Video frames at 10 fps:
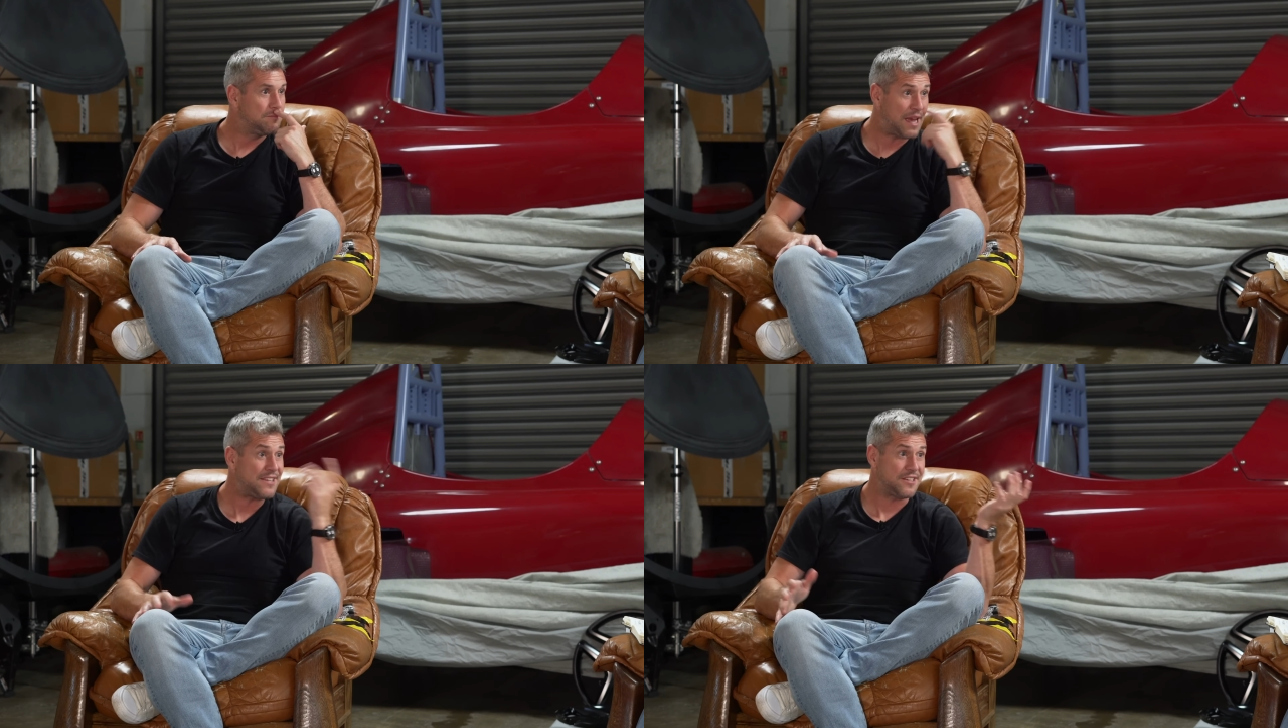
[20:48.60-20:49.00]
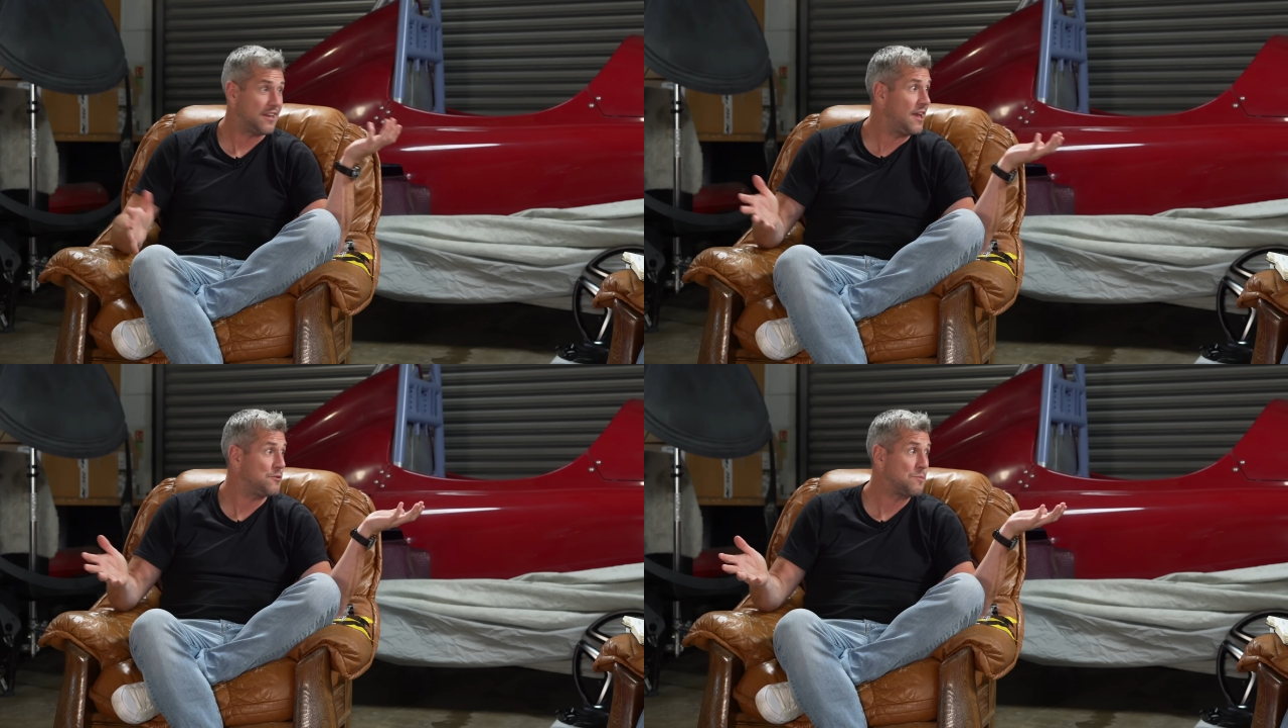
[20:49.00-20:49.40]

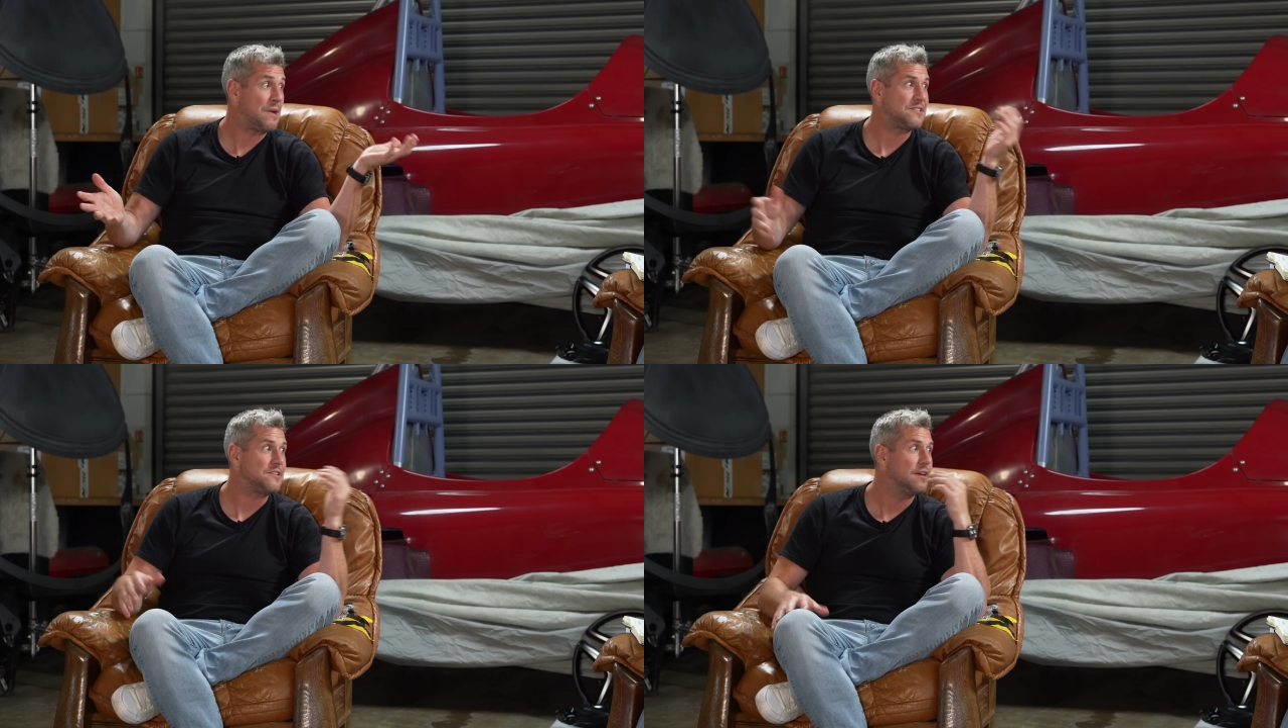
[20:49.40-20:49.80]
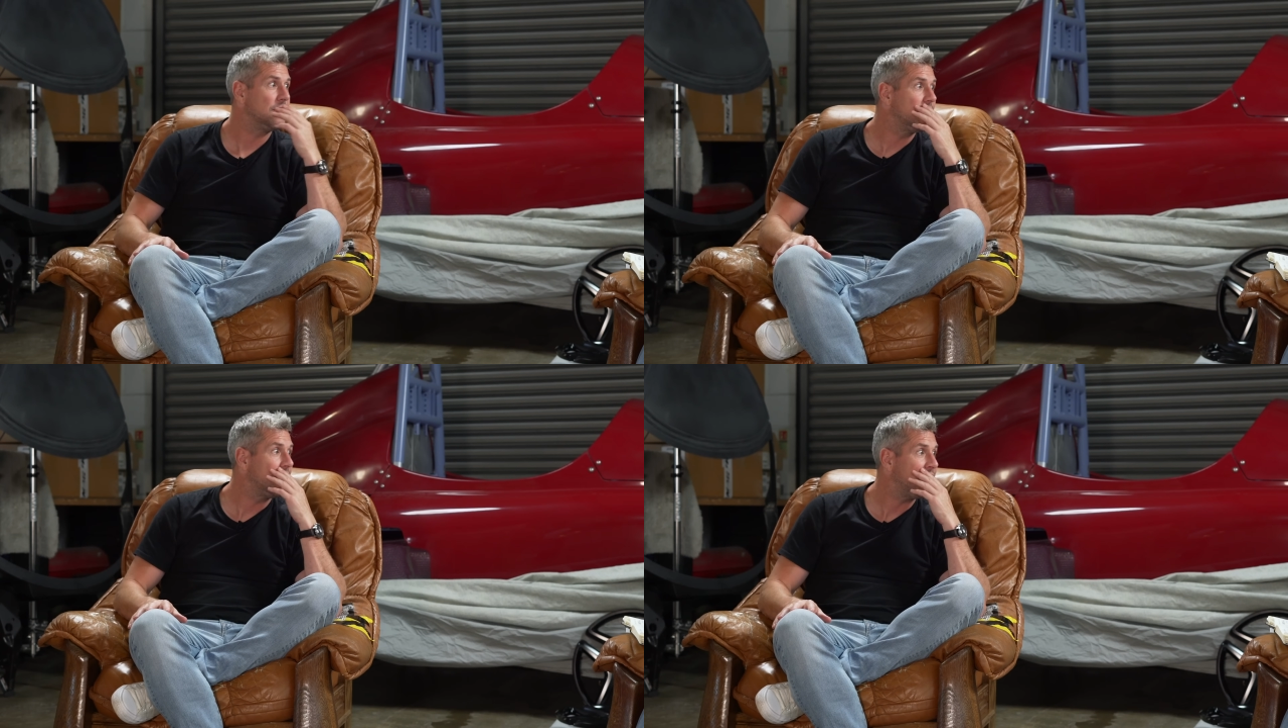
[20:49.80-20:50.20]
Yeah, it was a bedsit
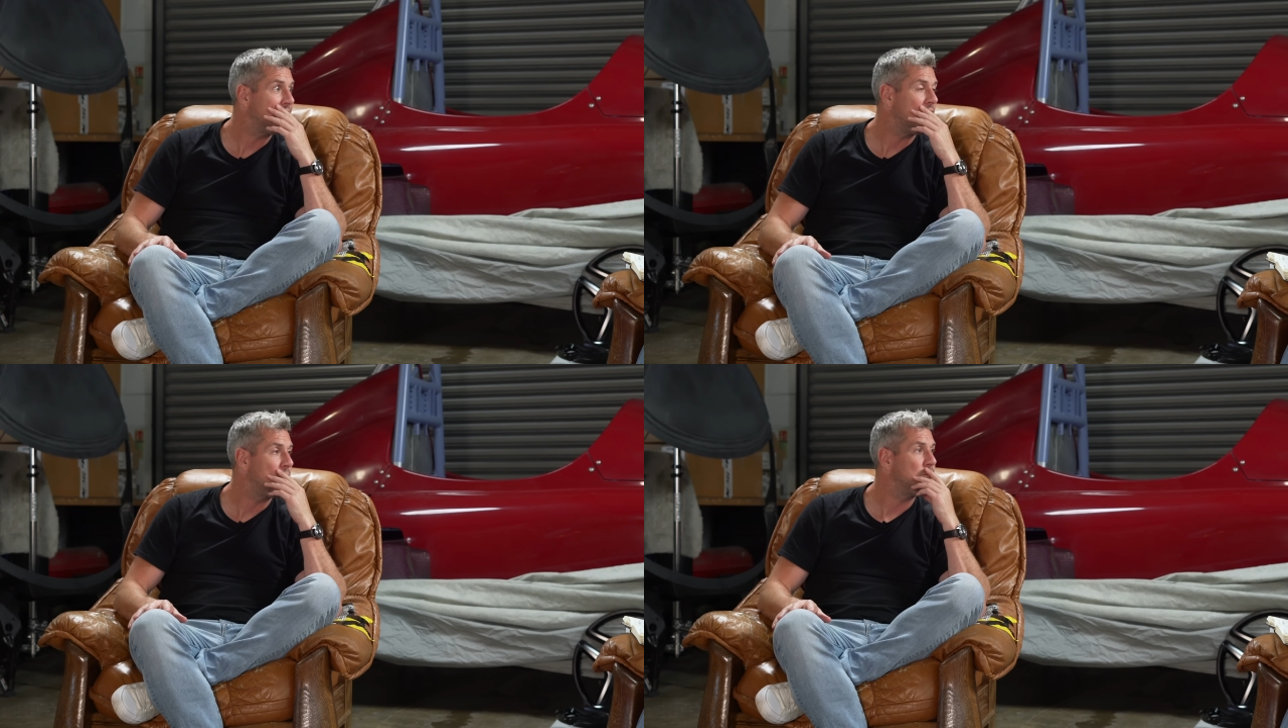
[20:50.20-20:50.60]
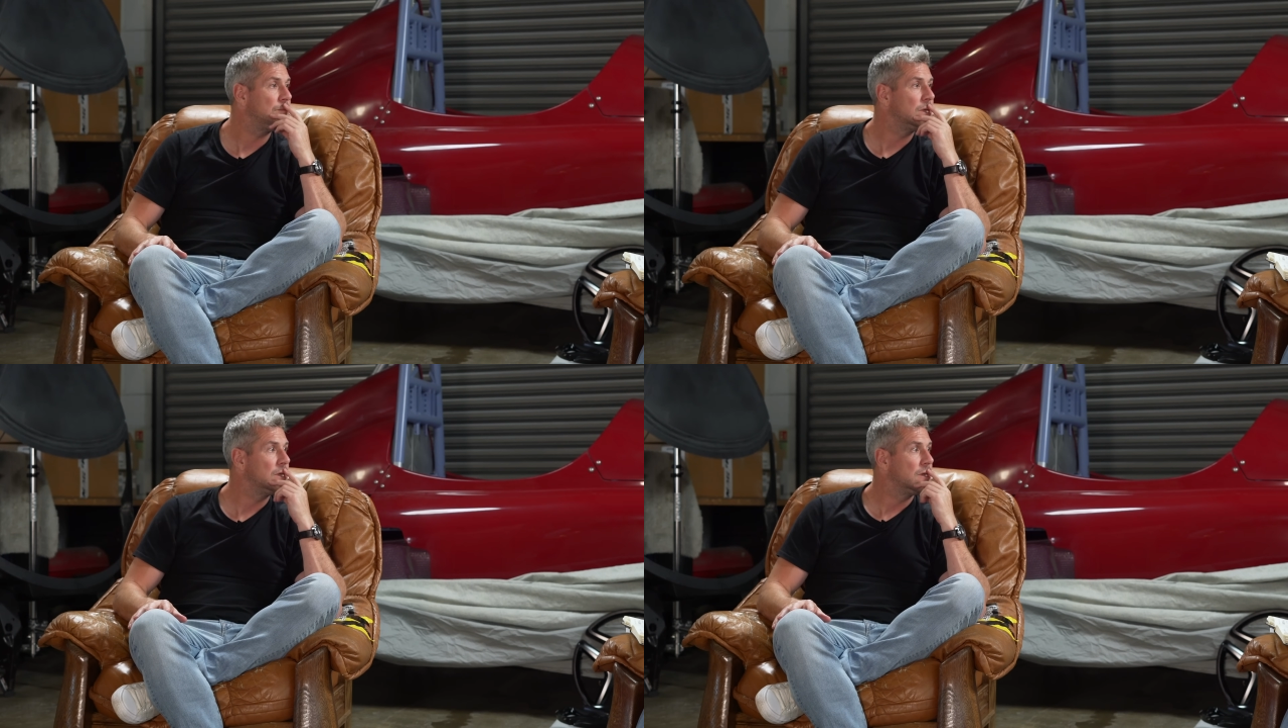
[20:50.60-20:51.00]

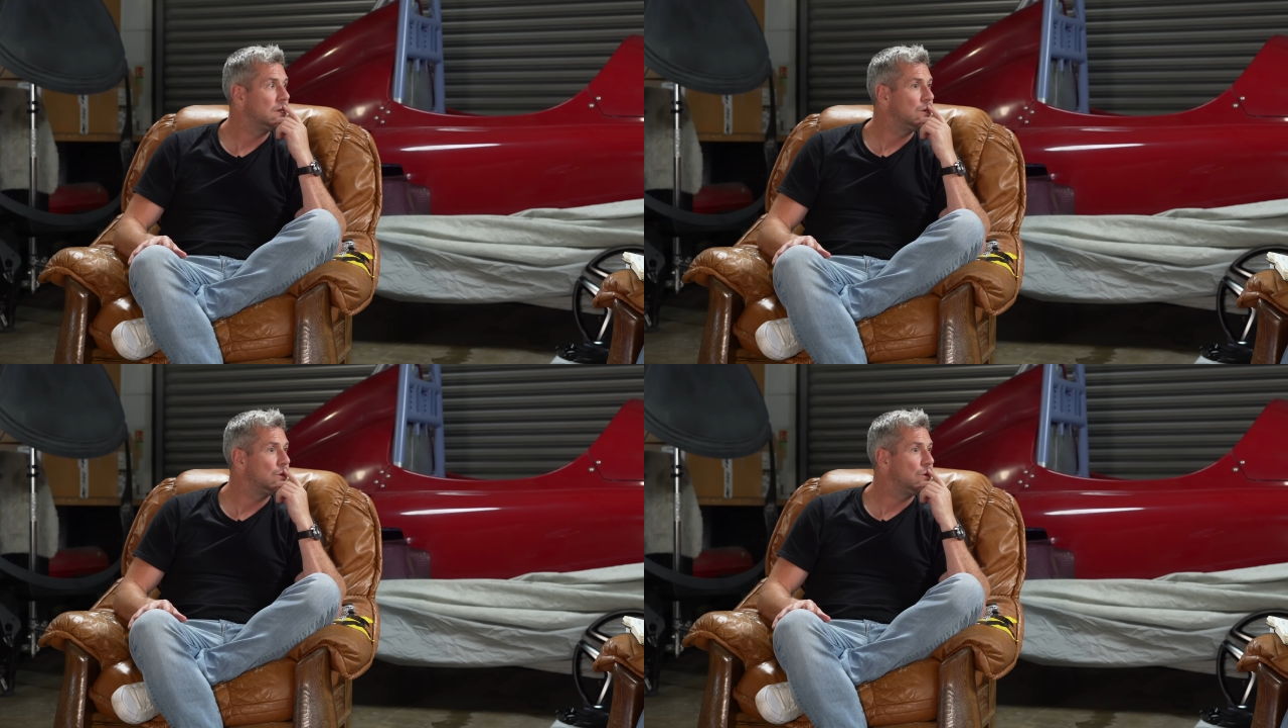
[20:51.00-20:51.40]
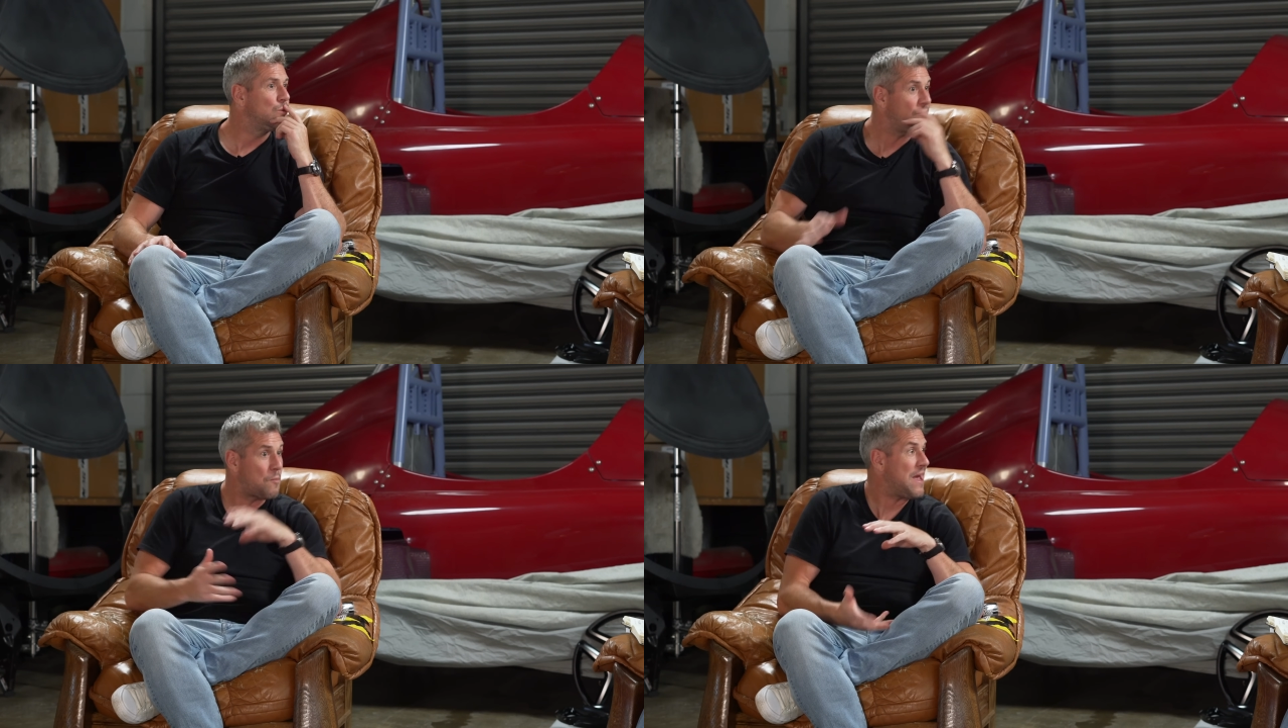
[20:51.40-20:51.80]
in
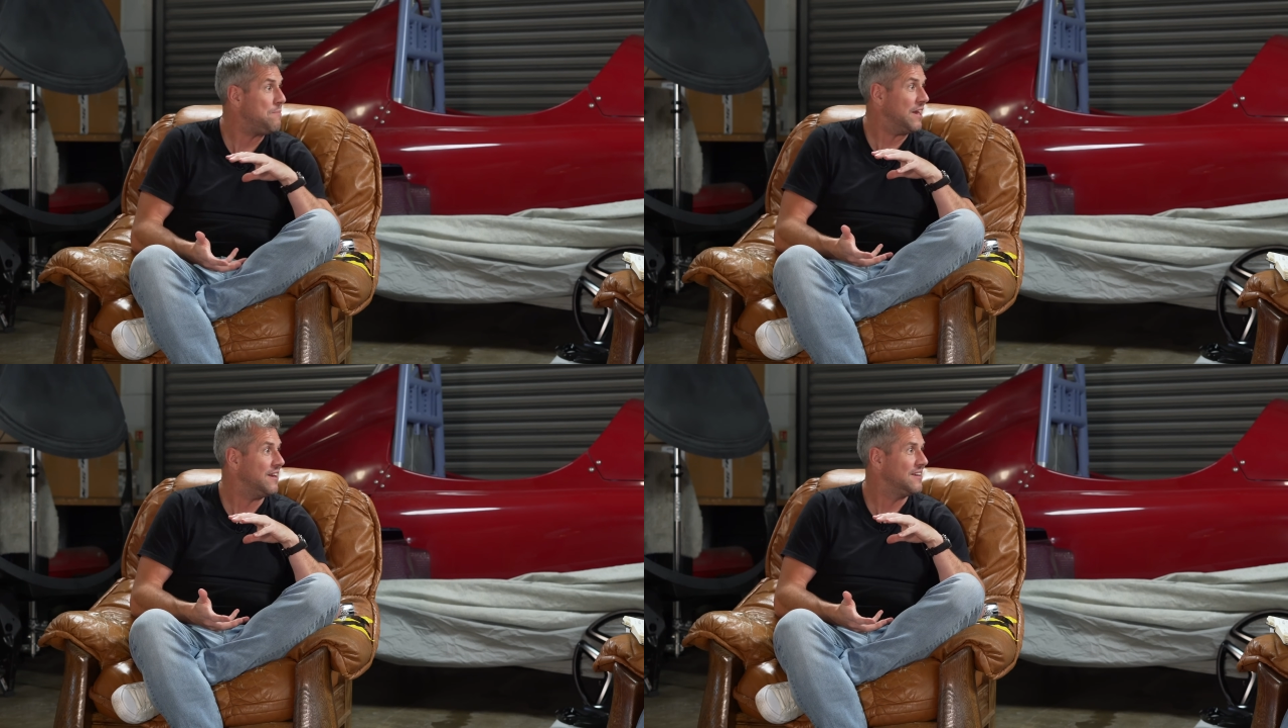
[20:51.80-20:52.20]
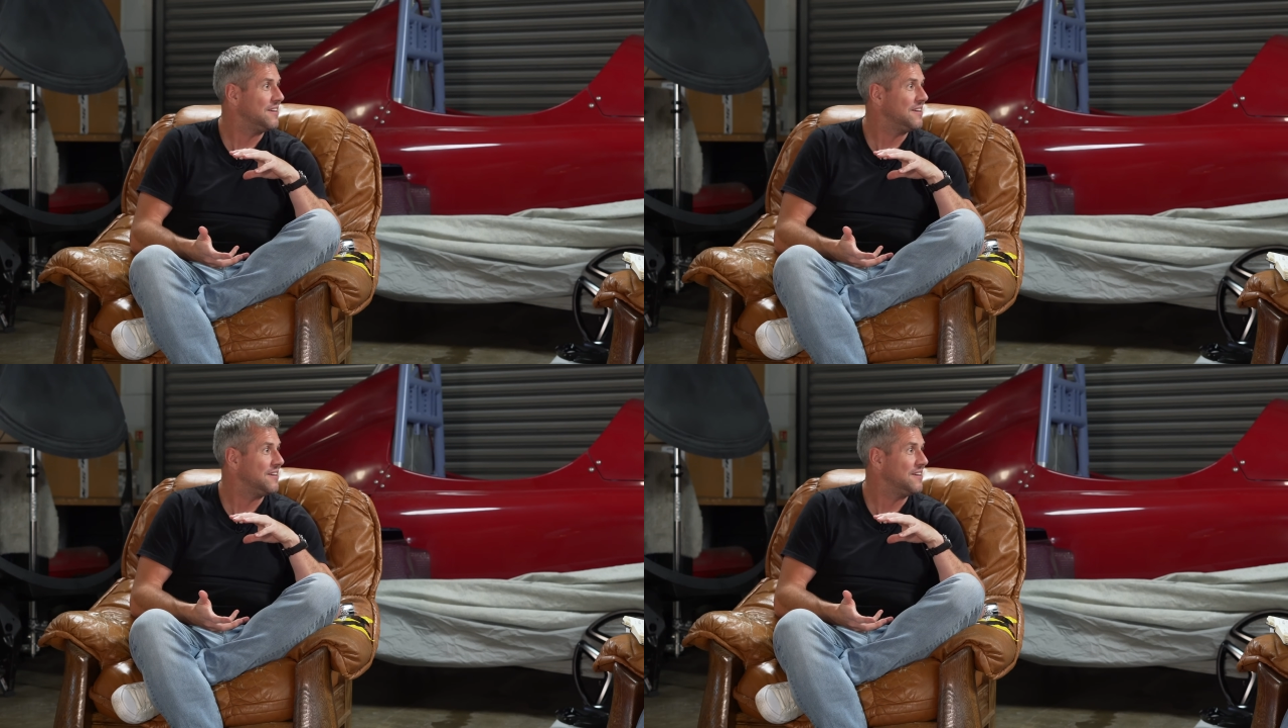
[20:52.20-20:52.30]
with a baby.